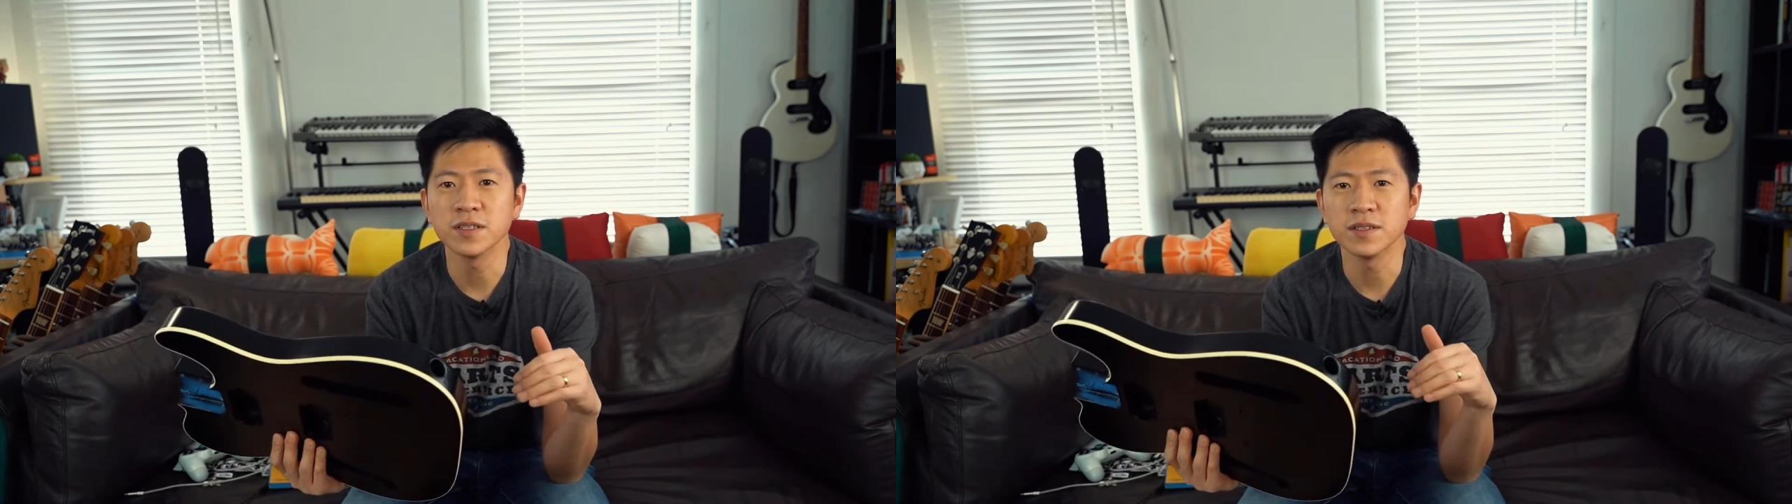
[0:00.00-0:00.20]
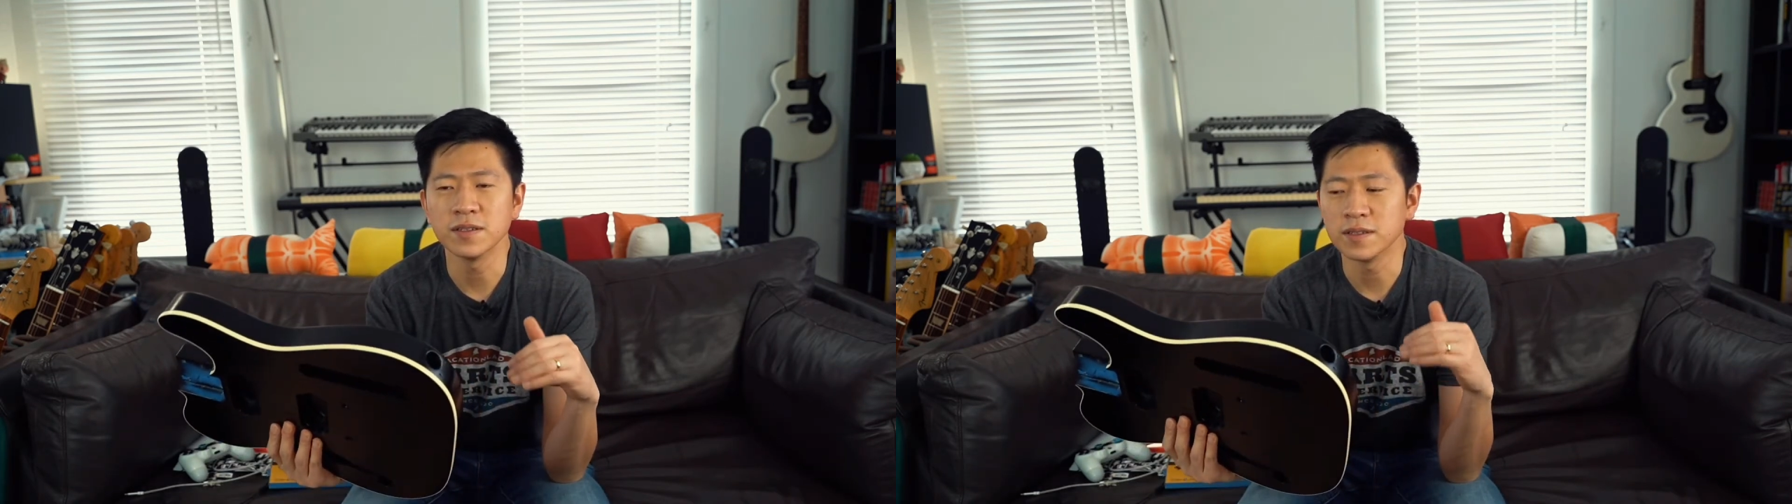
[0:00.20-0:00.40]

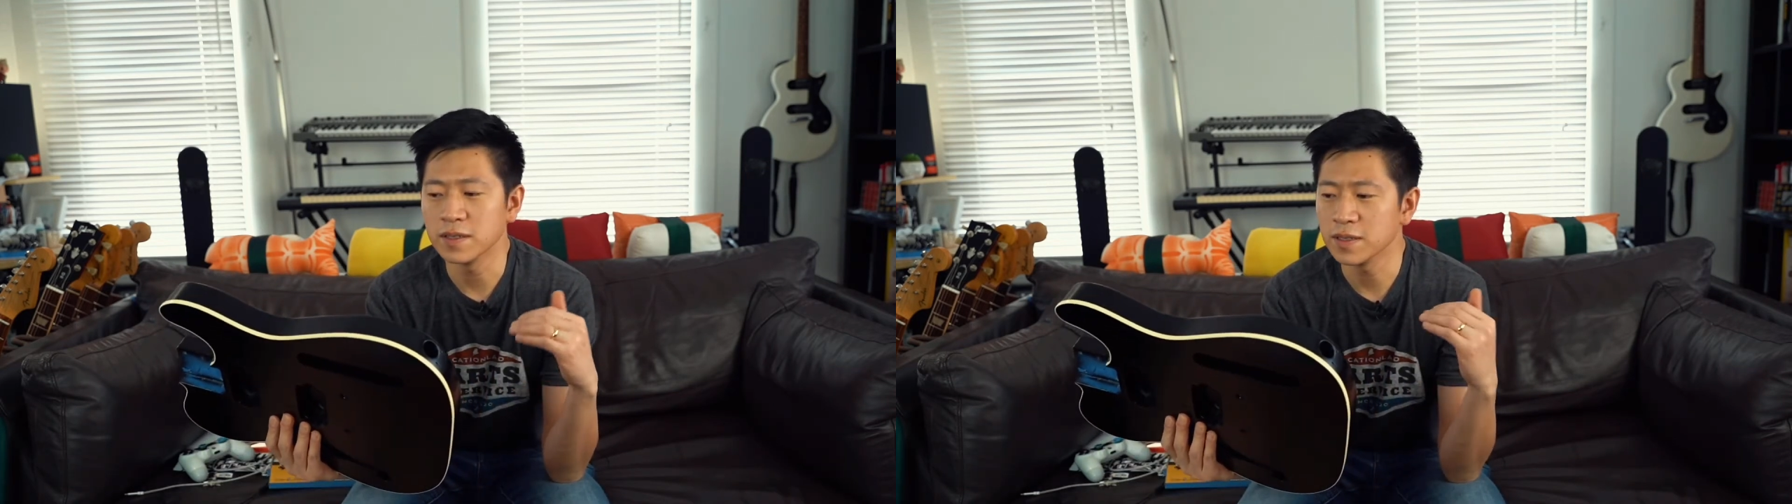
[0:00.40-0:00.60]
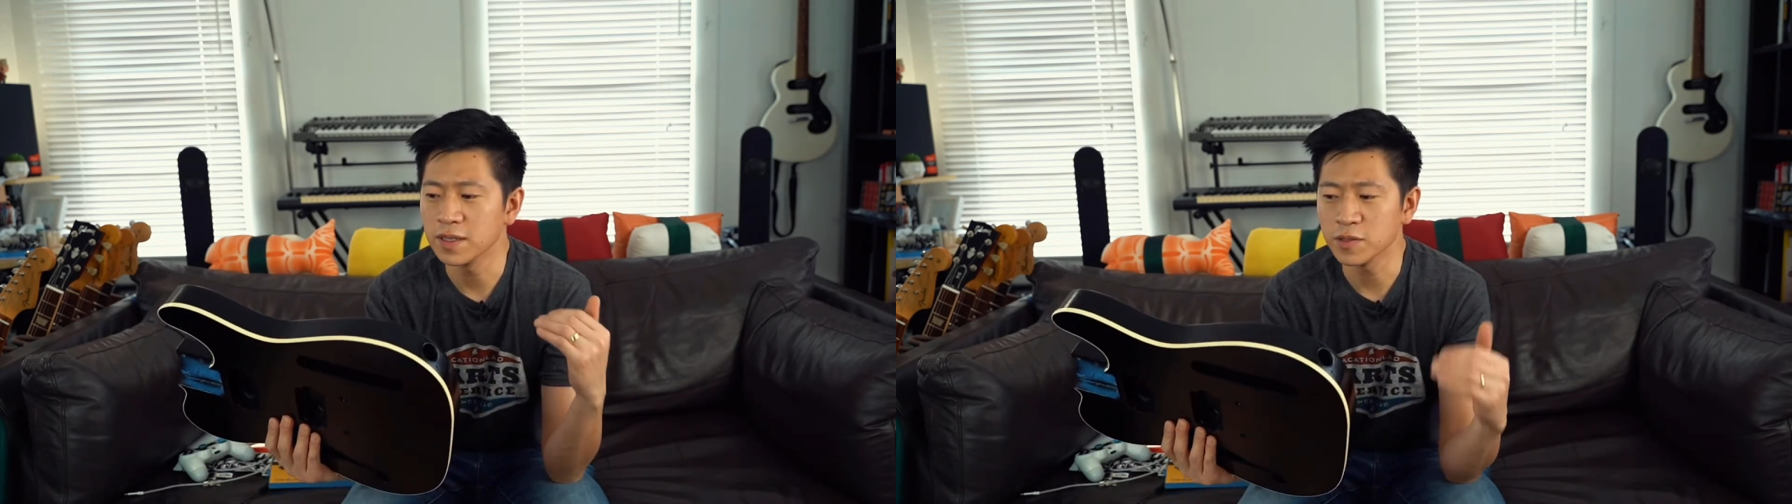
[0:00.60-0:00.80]

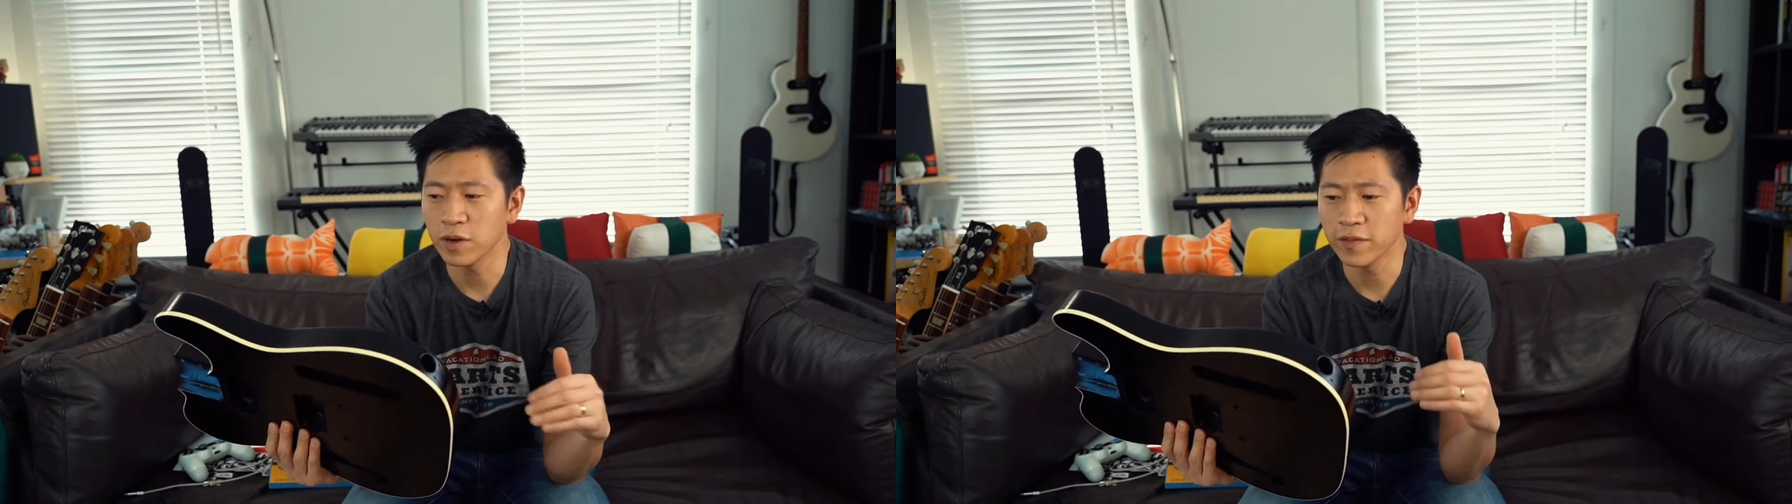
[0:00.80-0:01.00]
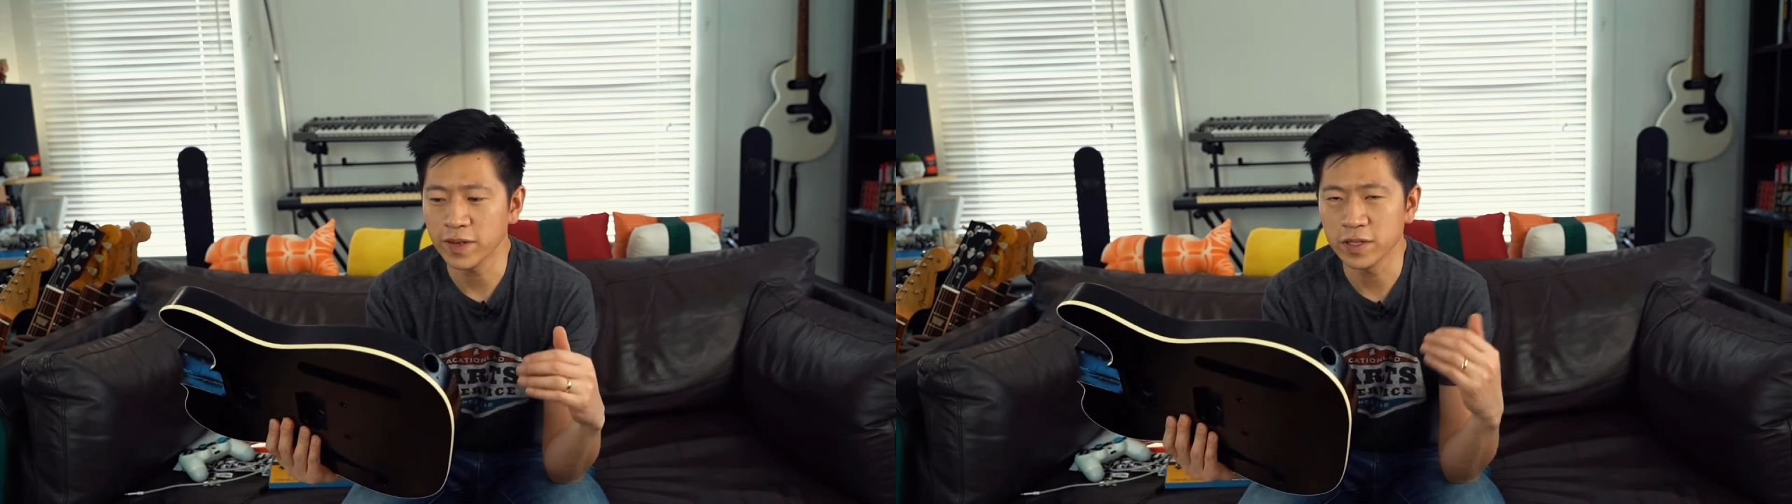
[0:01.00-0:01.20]
and
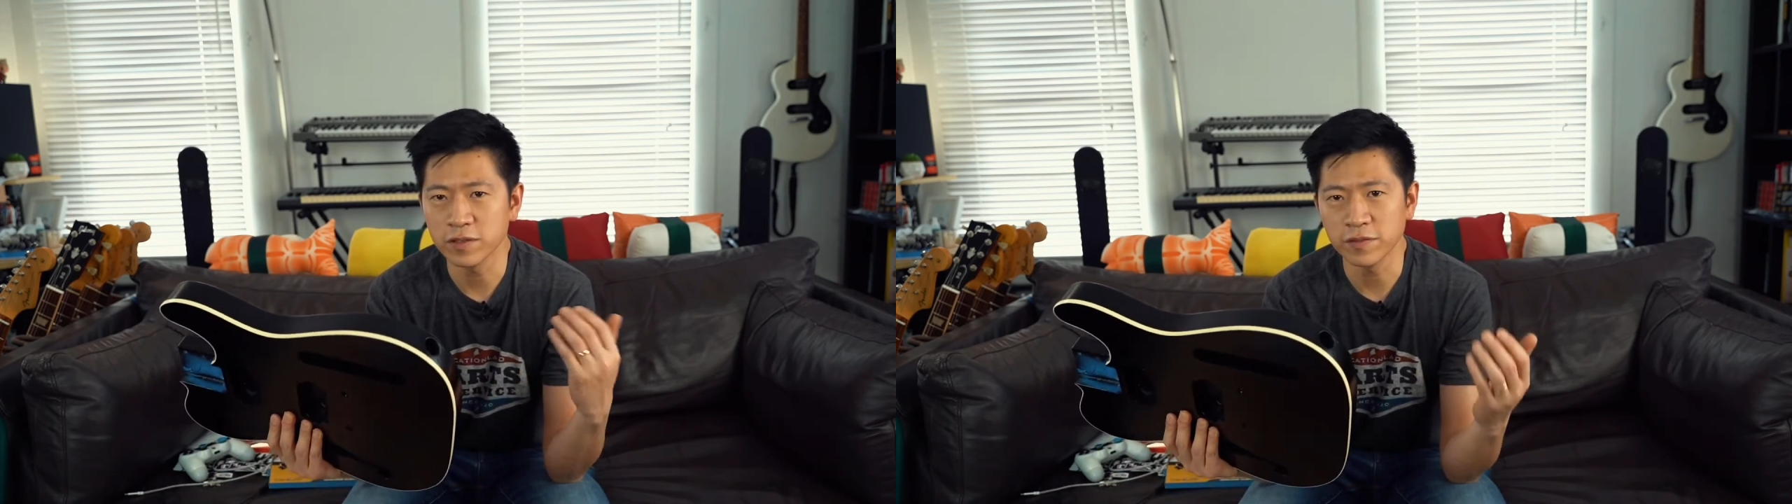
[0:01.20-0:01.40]
1200,